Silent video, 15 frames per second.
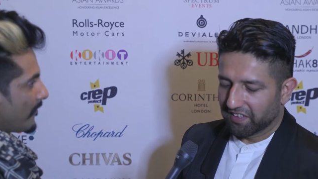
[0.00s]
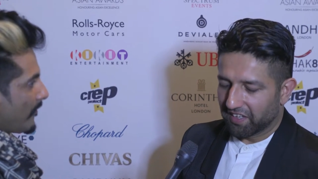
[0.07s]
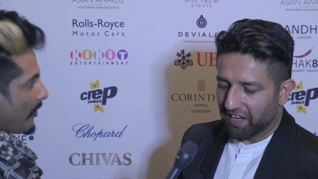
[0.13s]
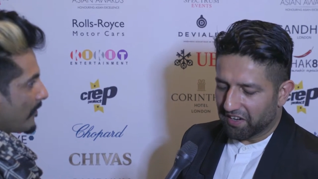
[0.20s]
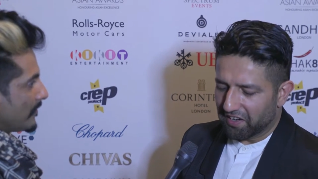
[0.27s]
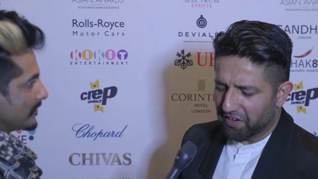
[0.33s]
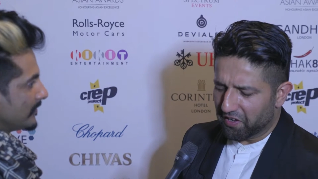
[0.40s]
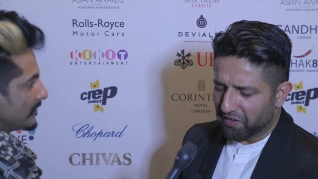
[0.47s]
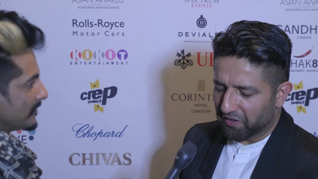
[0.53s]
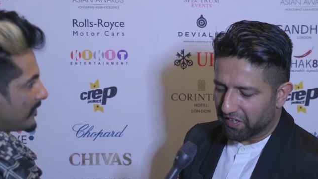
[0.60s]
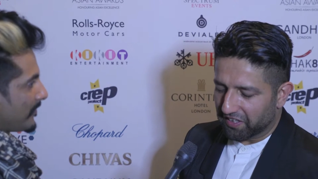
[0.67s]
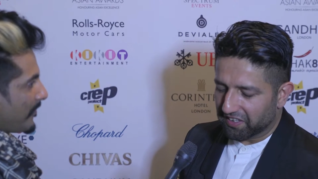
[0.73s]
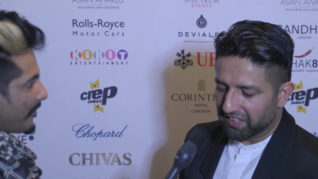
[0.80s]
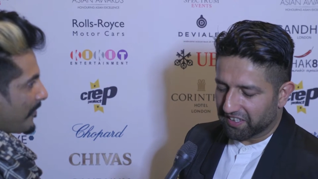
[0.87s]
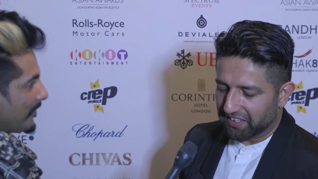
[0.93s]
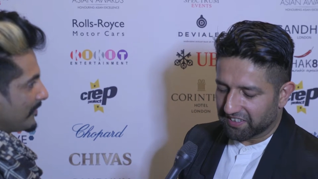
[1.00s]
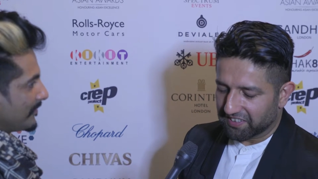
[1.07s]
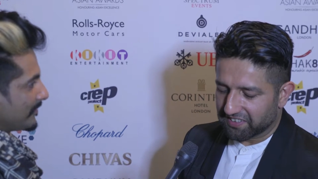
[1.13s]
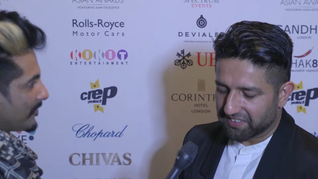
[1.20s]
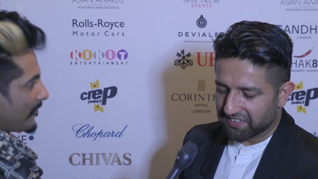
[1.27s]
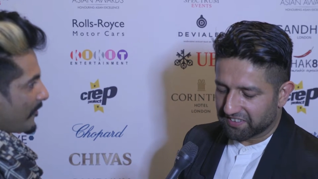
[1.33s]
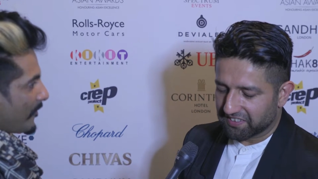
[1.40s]
Speaker 1: I don't know. I think
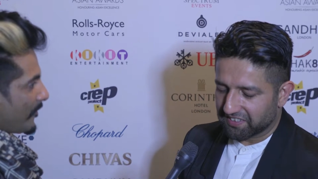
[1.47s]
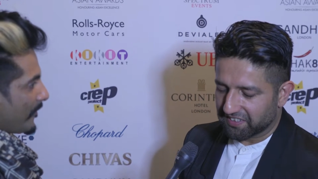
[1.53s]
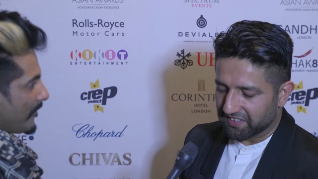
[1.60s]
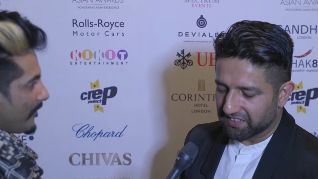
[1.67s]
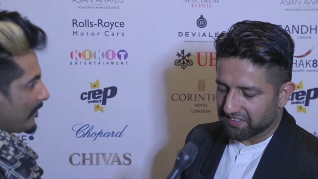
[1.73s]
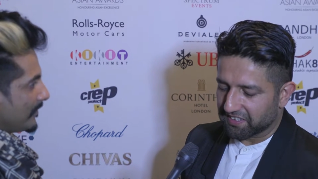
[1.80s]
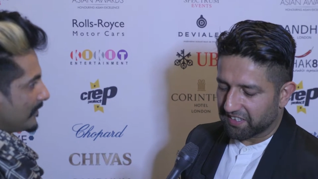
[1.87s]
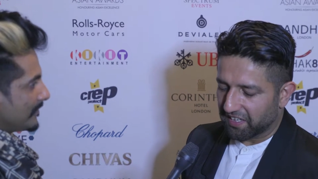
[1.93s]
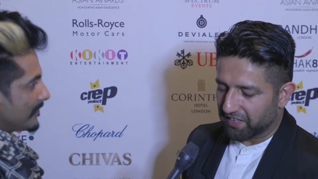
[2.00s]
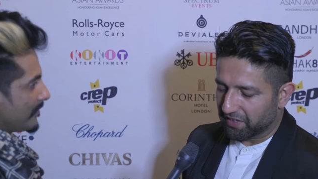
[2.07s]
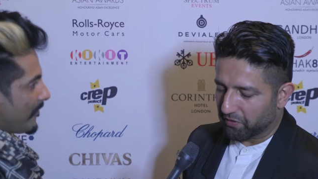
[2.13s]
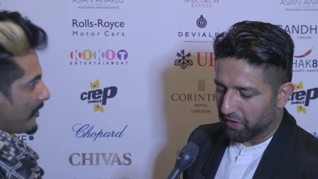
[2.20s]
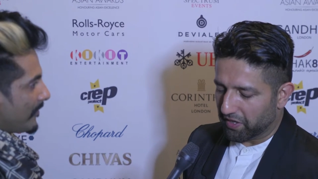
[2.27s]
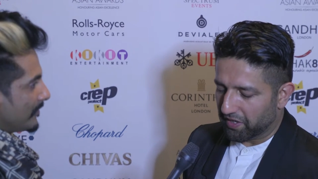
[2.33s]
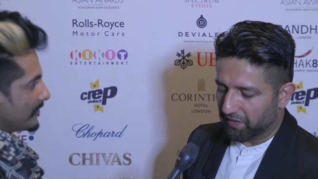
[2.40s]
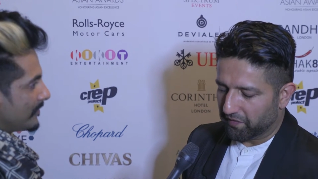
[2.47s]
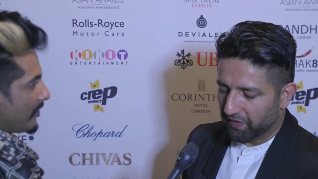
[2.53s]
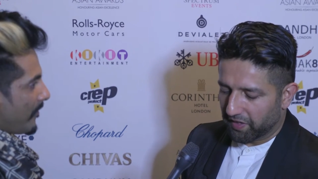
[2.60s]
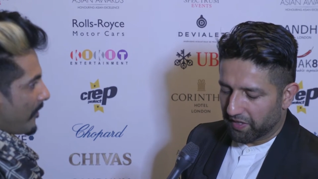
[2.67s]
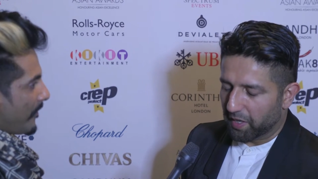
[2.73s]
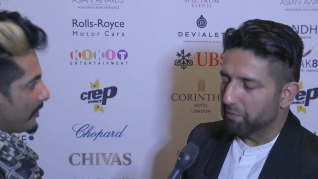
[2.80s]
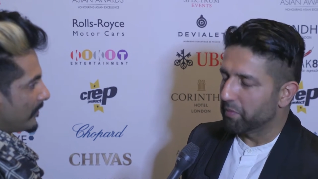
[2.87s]
it's it's kind of quite
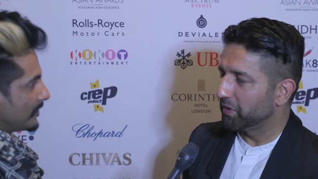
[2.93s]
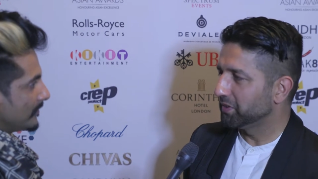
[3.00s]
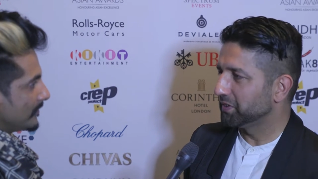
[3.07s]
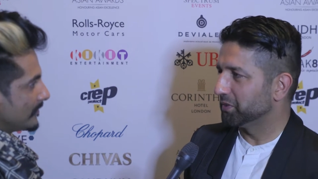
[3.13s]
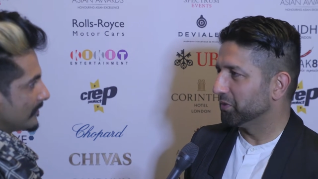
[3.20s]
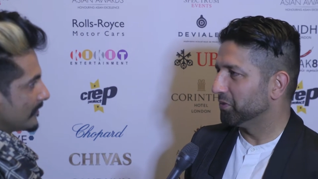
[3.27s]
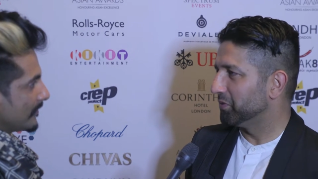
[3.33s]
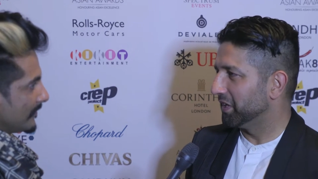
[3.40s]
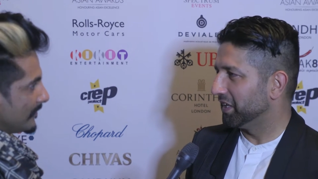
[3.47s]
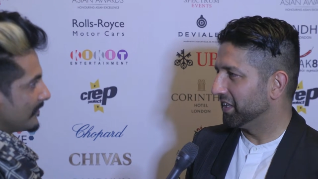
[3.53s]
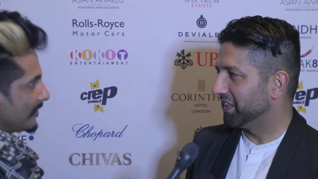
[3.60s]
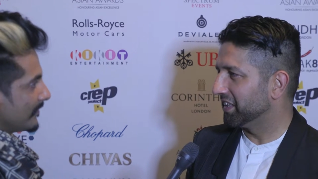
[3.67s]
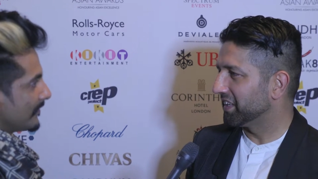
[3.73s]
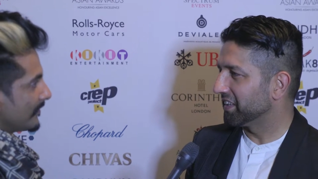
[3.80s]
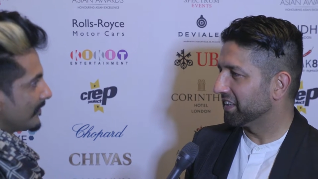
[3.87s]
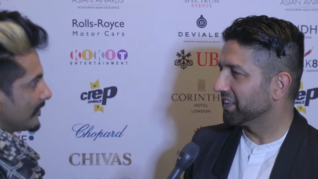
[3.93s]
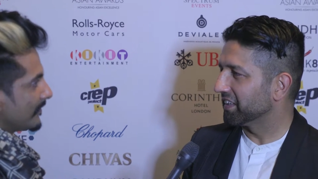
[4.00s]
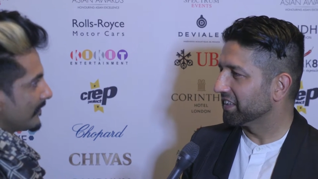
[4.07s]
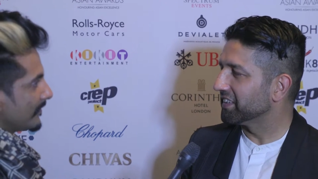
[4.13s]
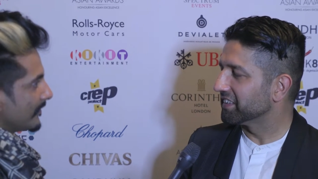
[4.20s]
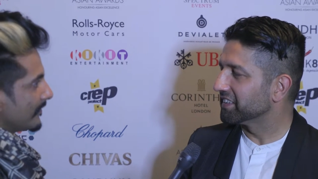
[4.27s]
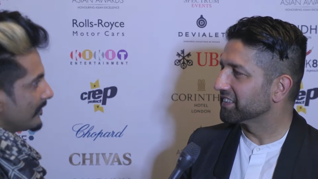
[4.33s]
emotional, really, and I think
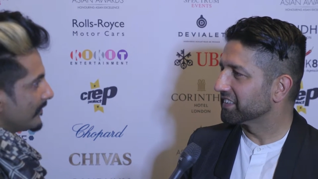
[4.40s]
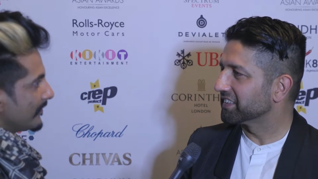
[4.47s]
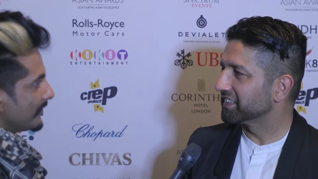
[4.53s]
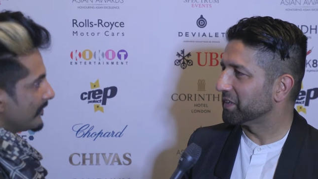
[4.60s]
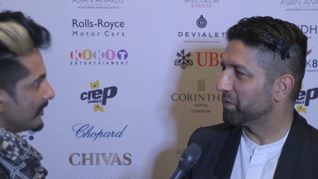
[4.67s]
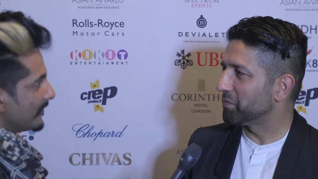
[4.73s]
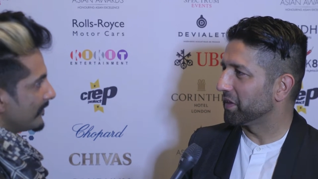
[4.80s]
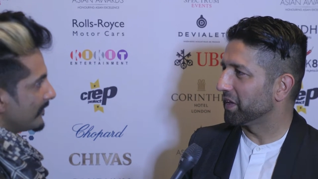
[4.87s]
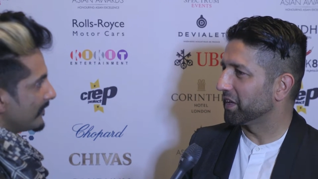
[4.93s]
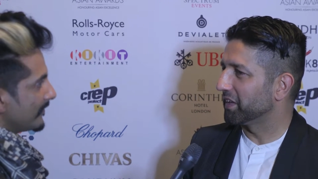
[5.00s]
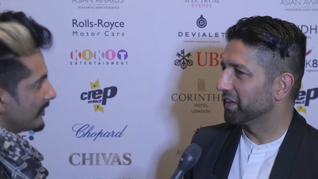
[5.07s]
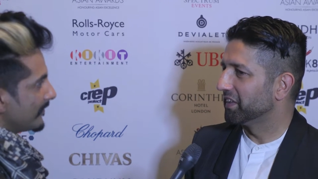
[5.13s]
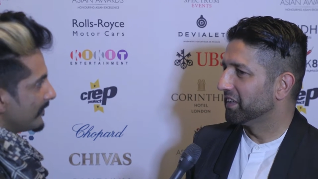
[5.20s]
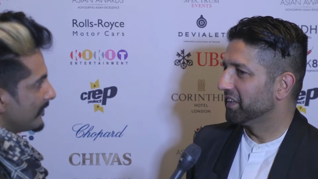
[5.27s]
it's something